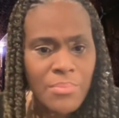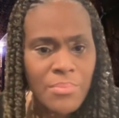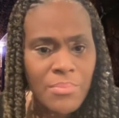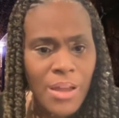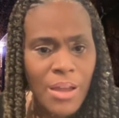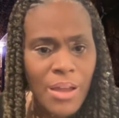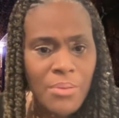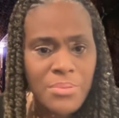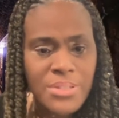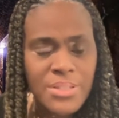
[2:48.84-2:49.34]

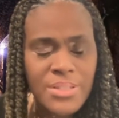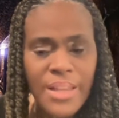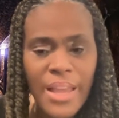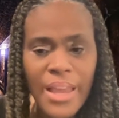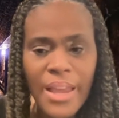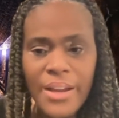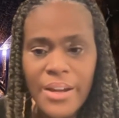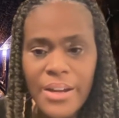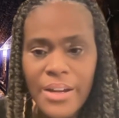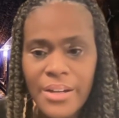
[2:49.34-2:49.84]
I was
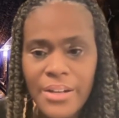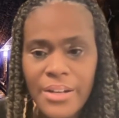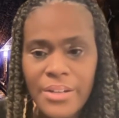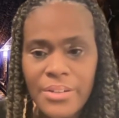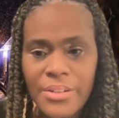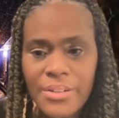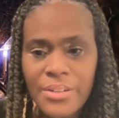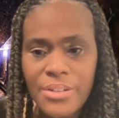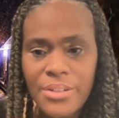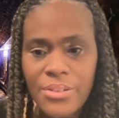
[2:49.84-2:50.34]
scared.
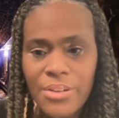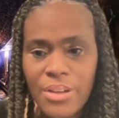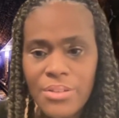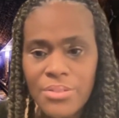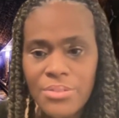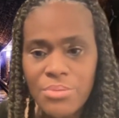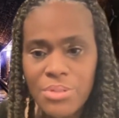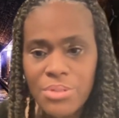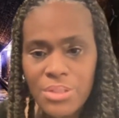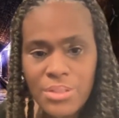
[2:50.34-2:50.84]
I
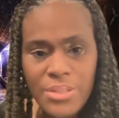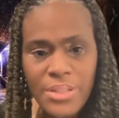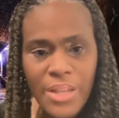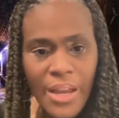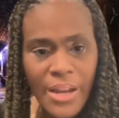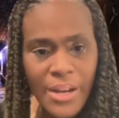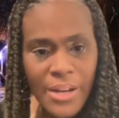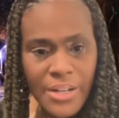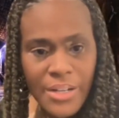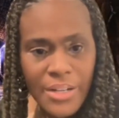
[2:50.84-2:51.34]
was really
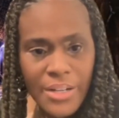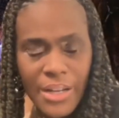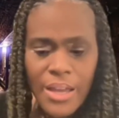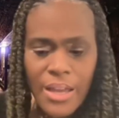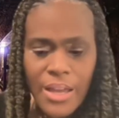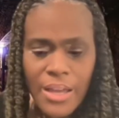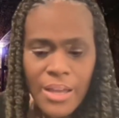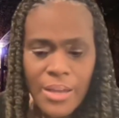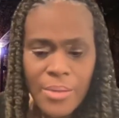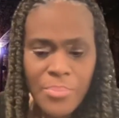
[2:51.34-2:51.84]
scared.
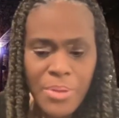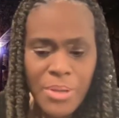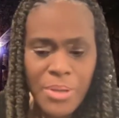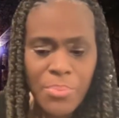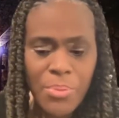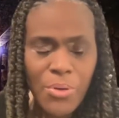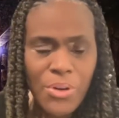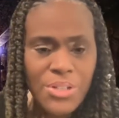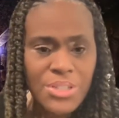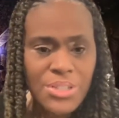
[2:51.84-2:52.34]
A big
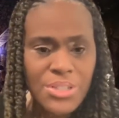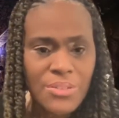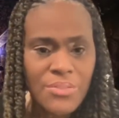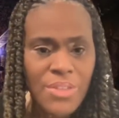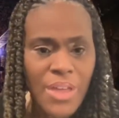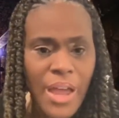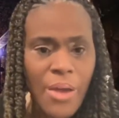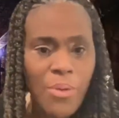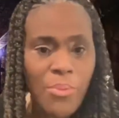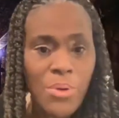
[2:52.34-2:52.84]
portion of
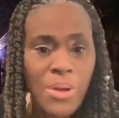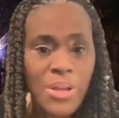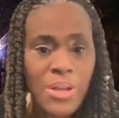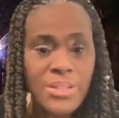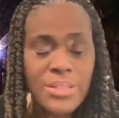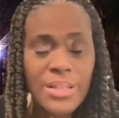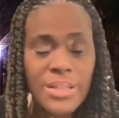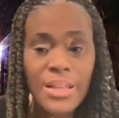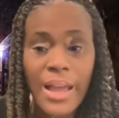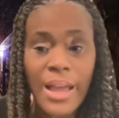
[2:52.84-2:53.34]
that
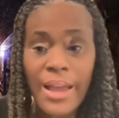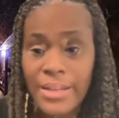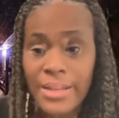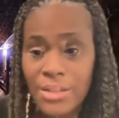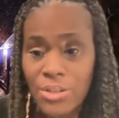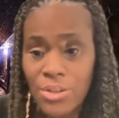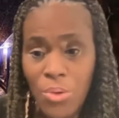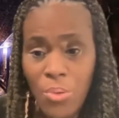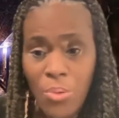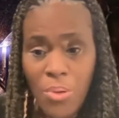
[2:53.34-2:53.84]
was I
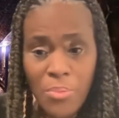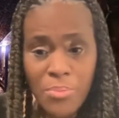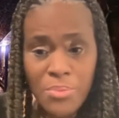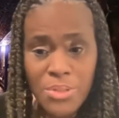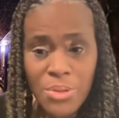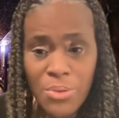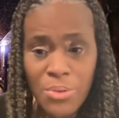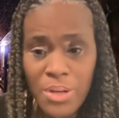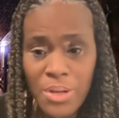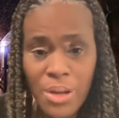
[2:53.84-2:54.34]
didn't know what was
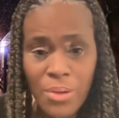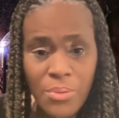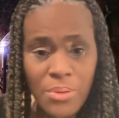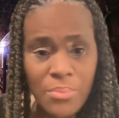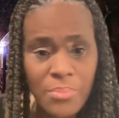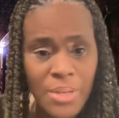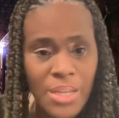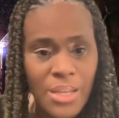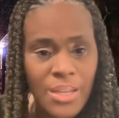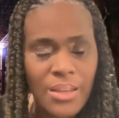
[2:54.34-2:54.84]
going on with
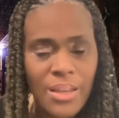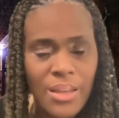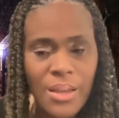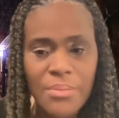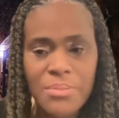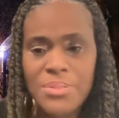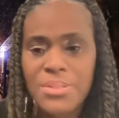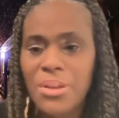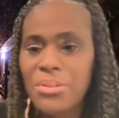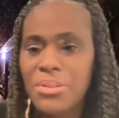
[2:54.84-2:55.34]
me. I
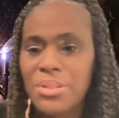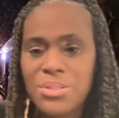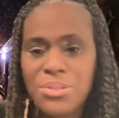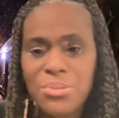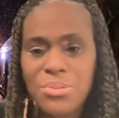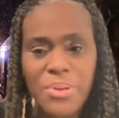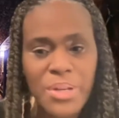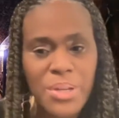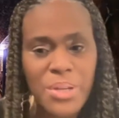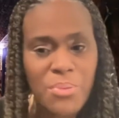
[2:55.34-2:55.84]
was only
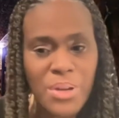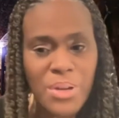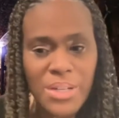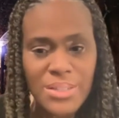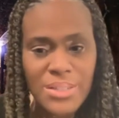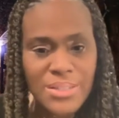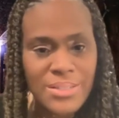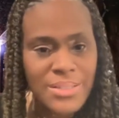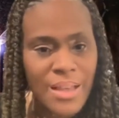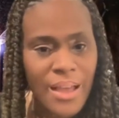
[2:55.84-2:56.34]
21
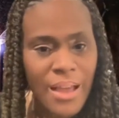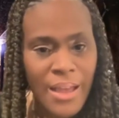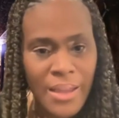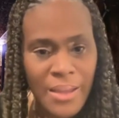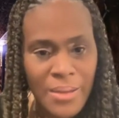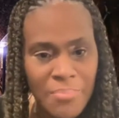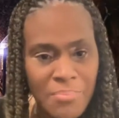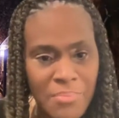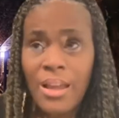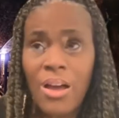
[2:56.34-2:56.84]
at the
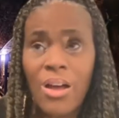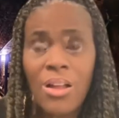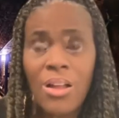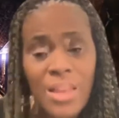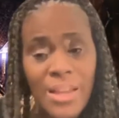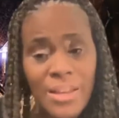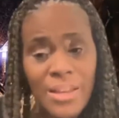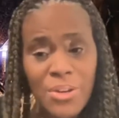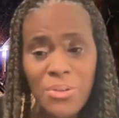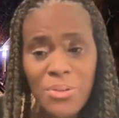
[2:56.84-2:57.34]
time. All
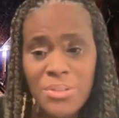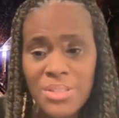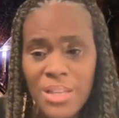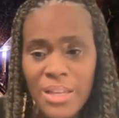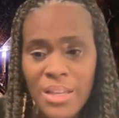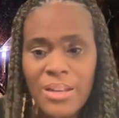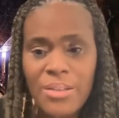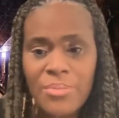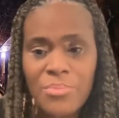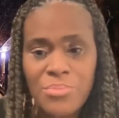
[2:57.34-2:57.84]
I know is
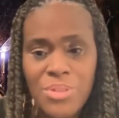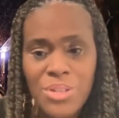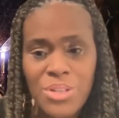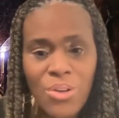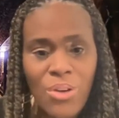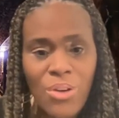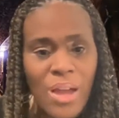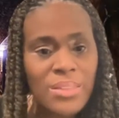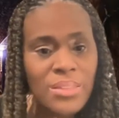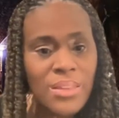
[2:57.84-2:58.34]
that,
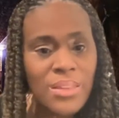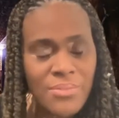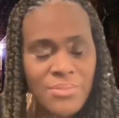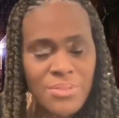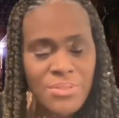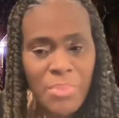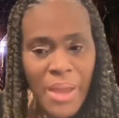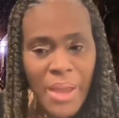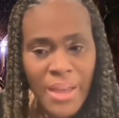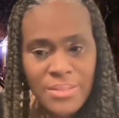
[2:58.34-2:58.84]
I
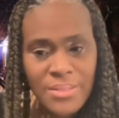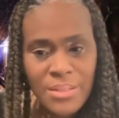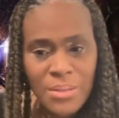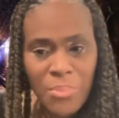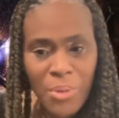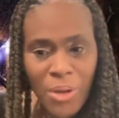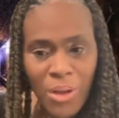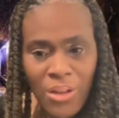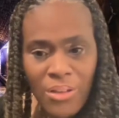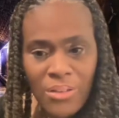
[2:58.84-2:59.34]
loved
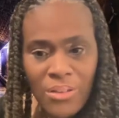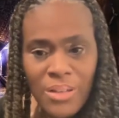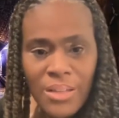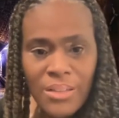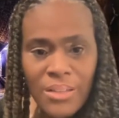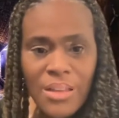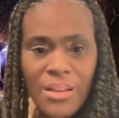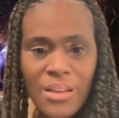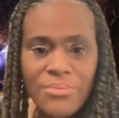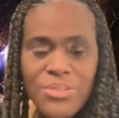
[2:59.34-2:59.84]
basketball. I
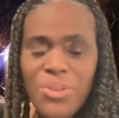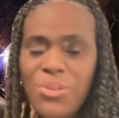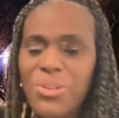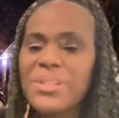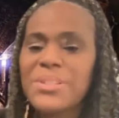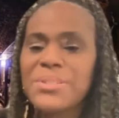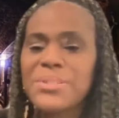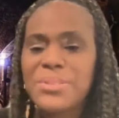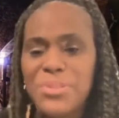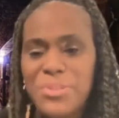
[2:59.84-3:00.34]
loved going
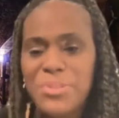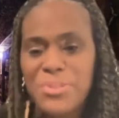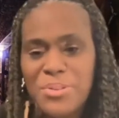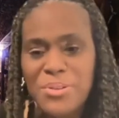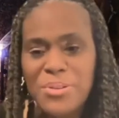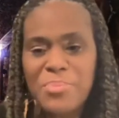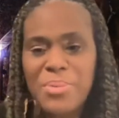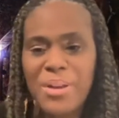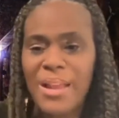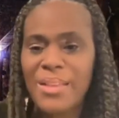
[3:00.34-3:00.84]
to school,
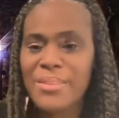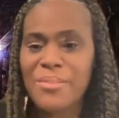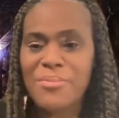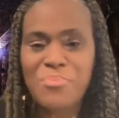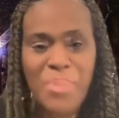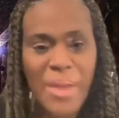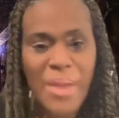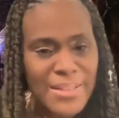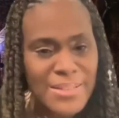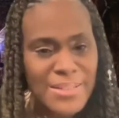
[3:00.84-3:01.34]
but I loved
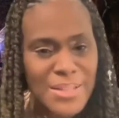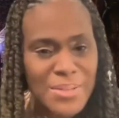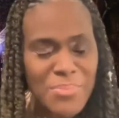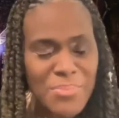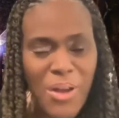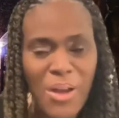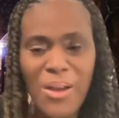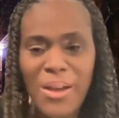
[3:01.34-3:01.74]
basketball.